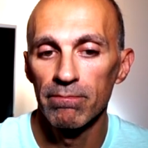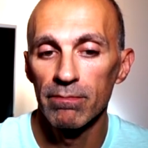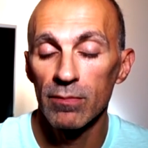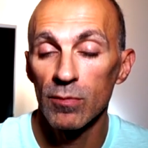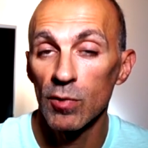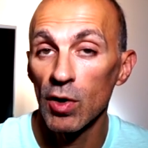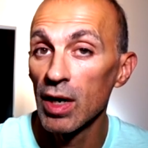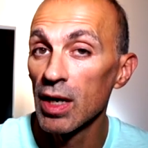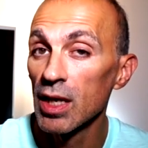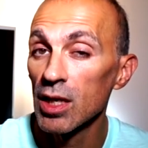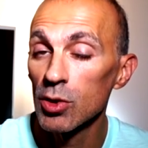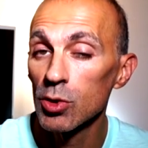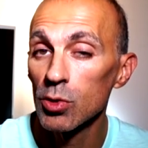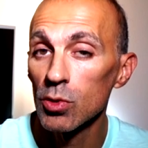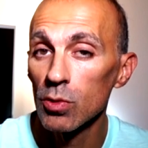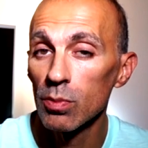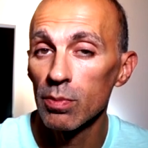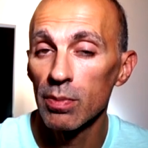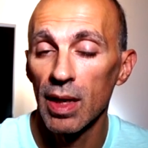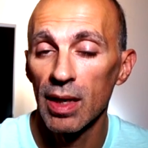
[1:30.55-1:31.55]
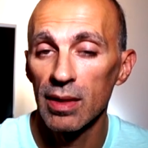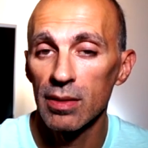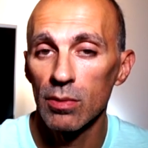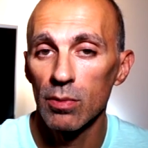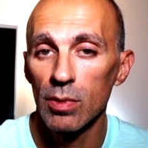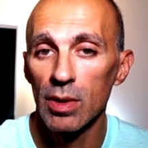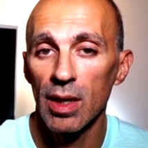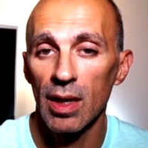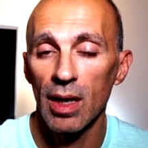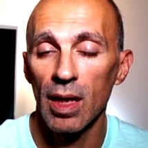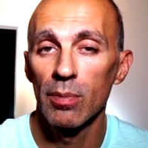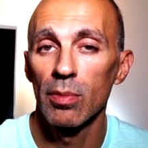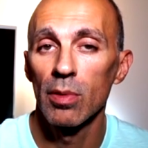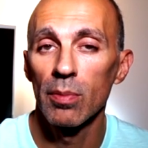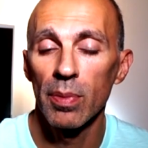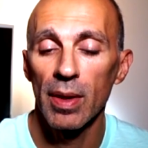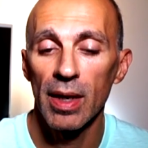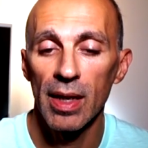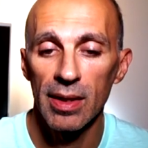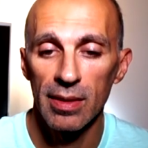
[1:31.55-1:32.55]
training shoe but with a carbon
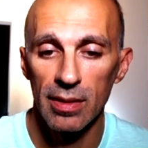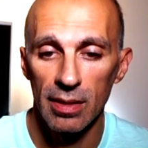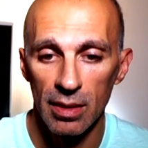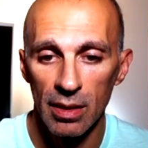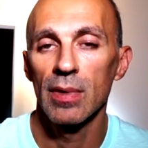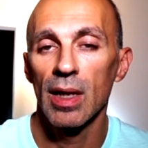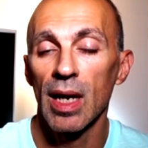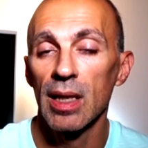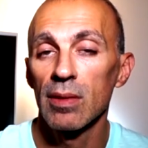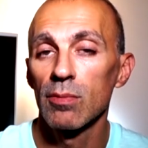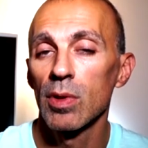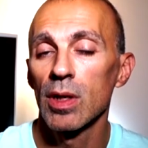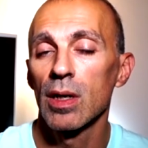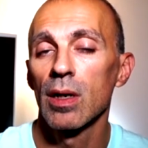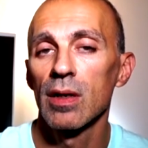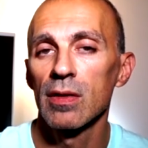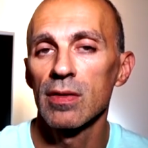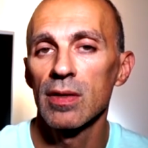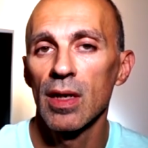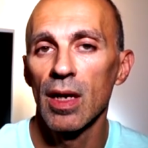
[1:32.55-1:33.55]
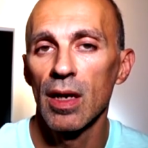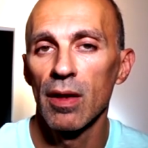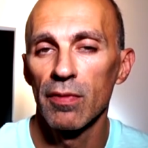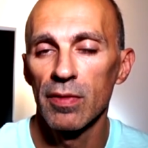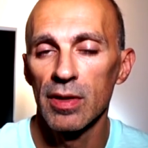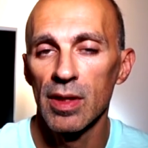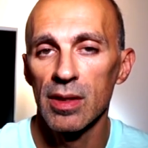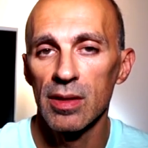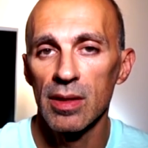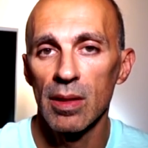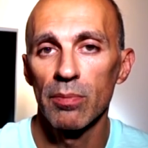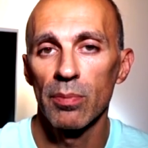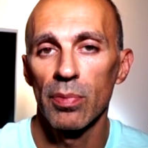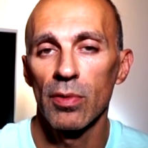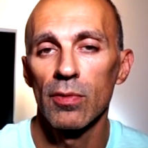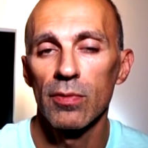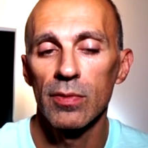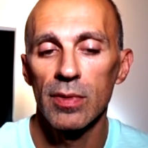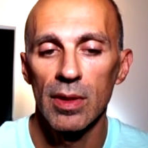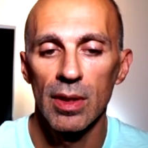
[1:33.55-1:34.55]
plate, and we're gonna see if it is
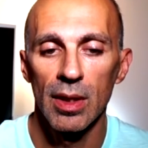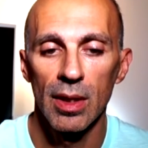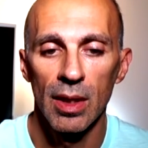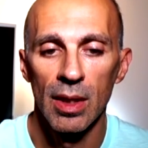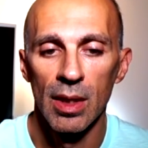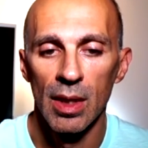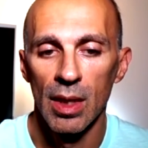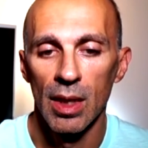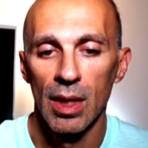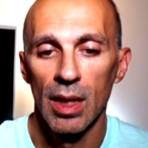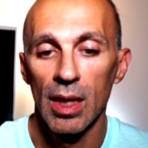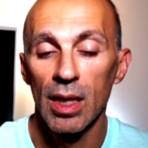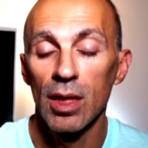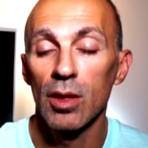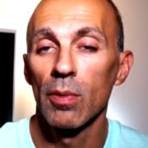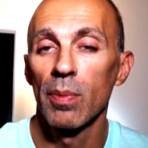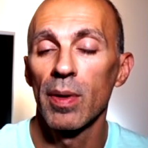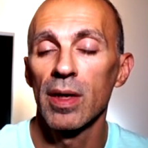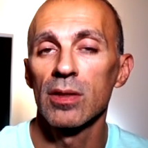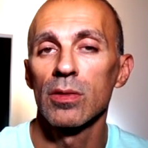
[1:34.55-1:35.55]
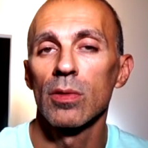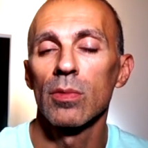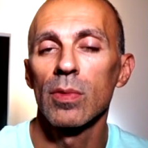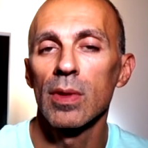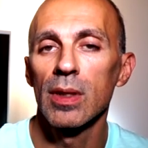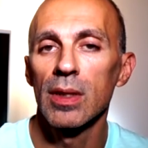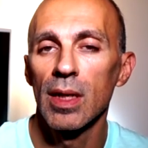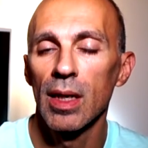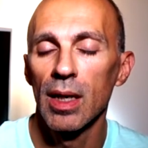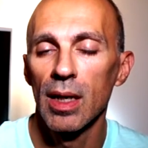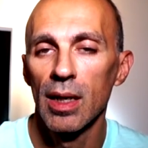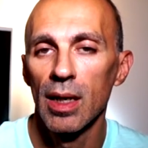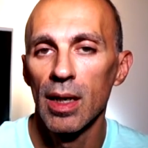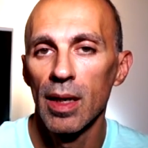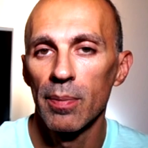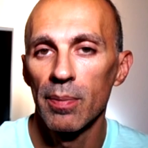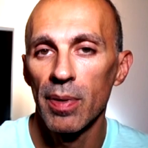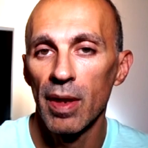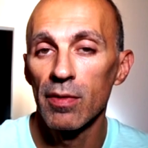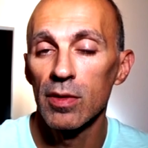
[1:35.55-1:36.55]
improved in comparison with
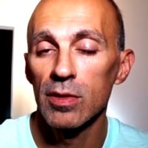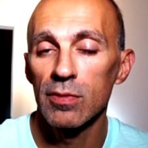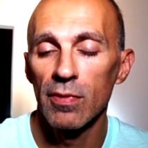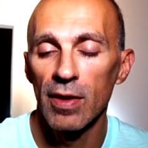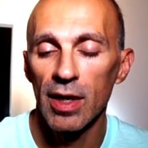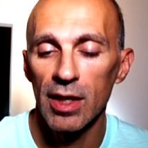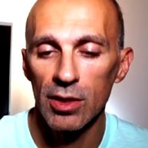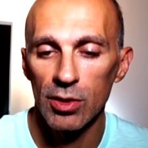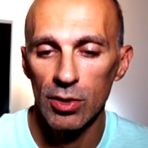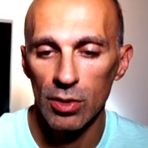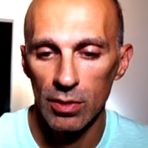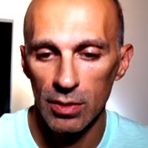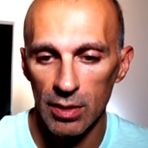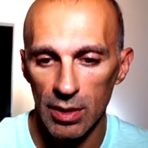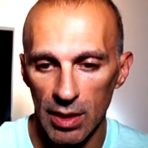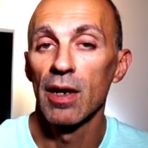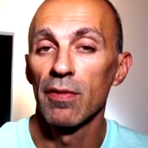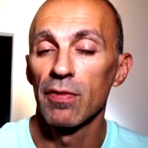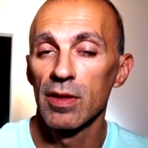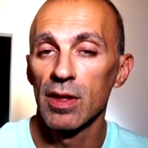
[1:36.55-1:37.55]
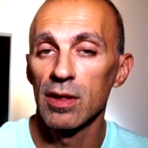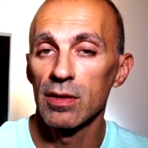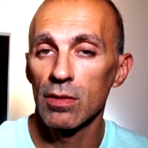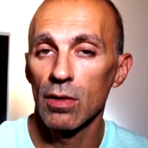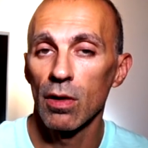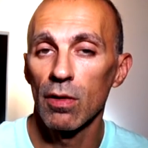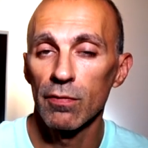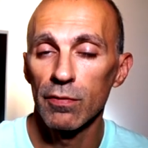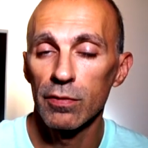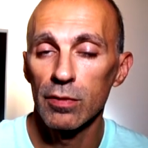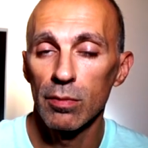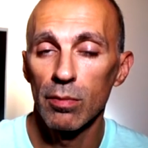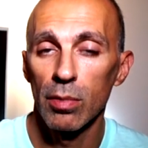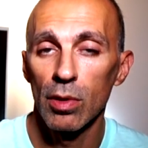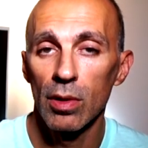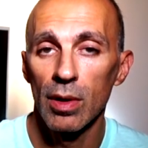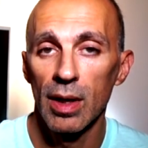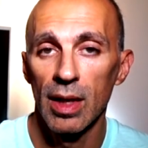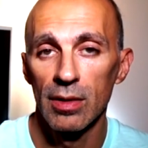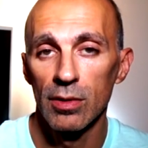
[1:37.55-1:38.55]
the previous version, if it is
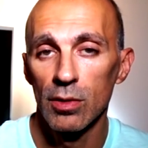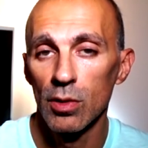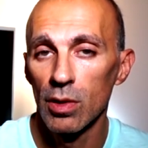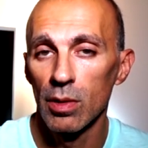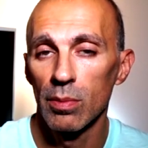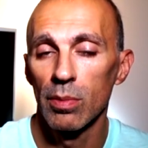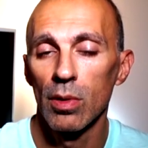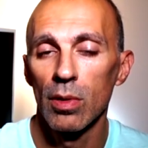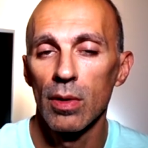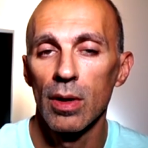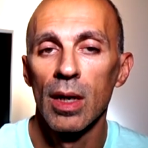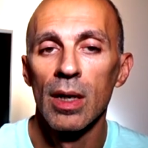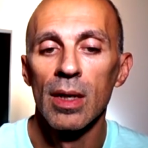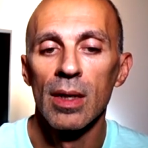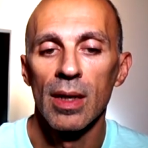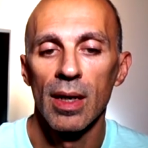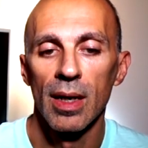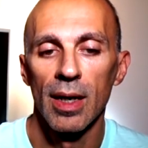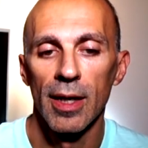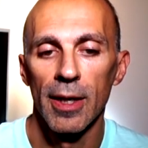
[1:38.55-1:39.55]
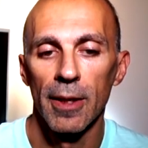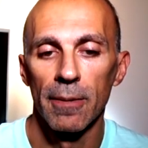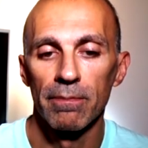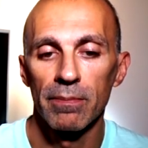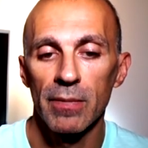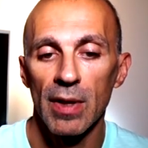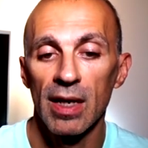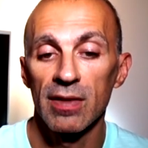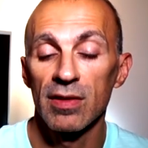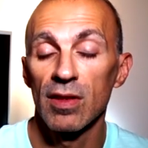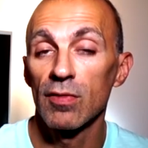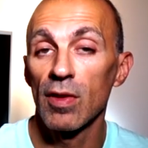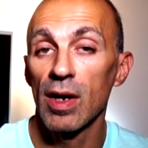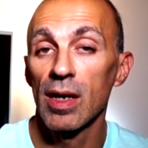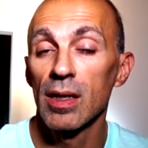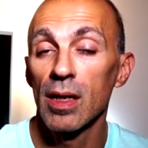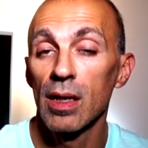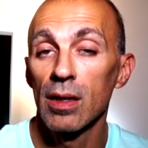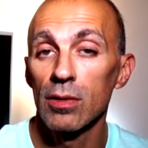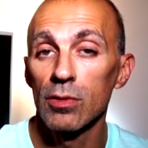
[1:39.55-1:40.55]
comfortable and durable as a
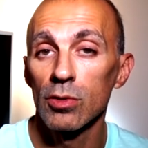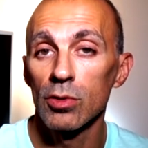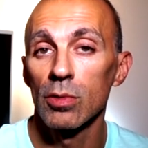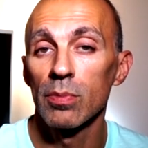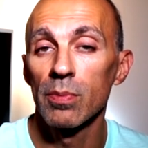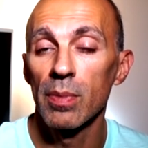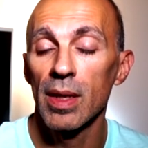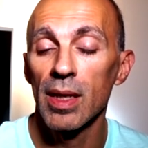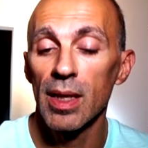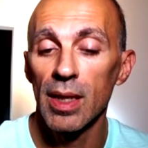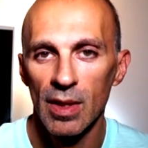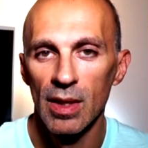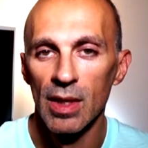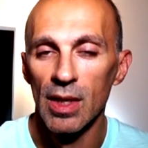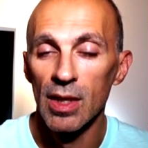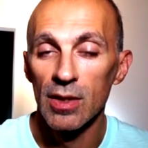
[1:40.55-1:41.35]
trainer should be.